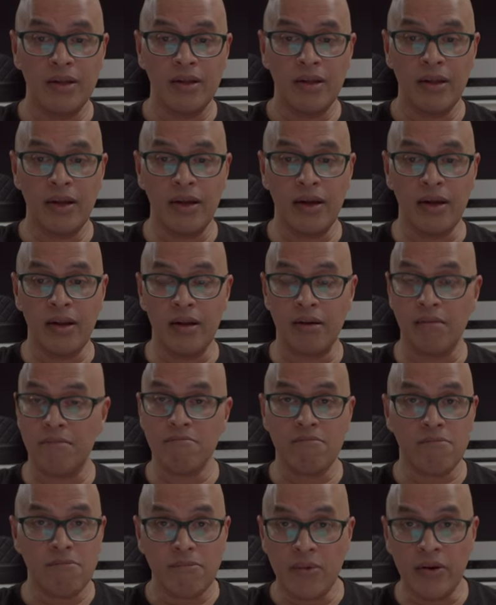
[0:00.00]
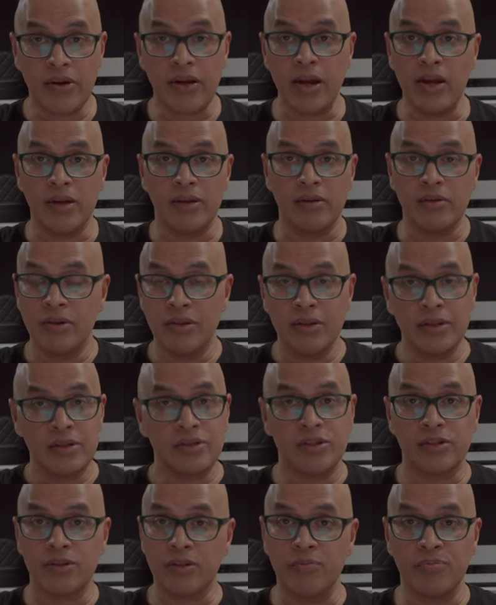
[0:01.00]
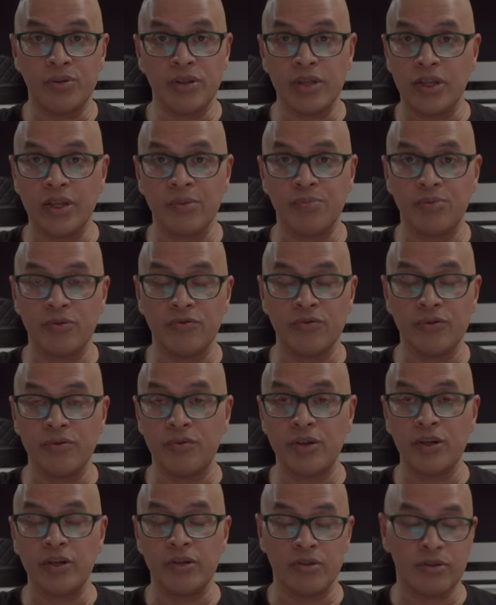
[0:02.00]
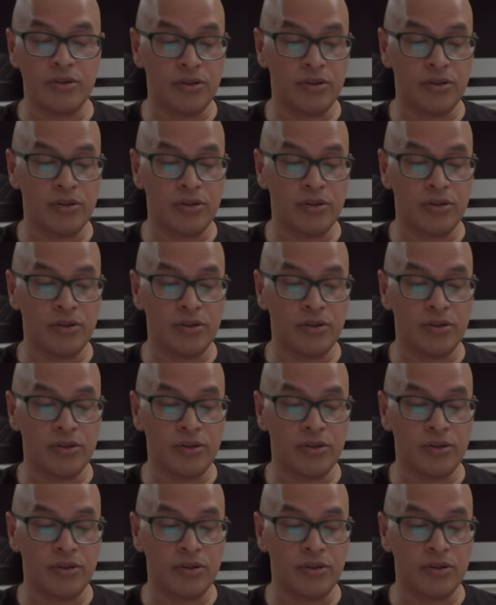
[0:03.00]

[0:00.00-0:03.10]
And again, just completely proven wrong.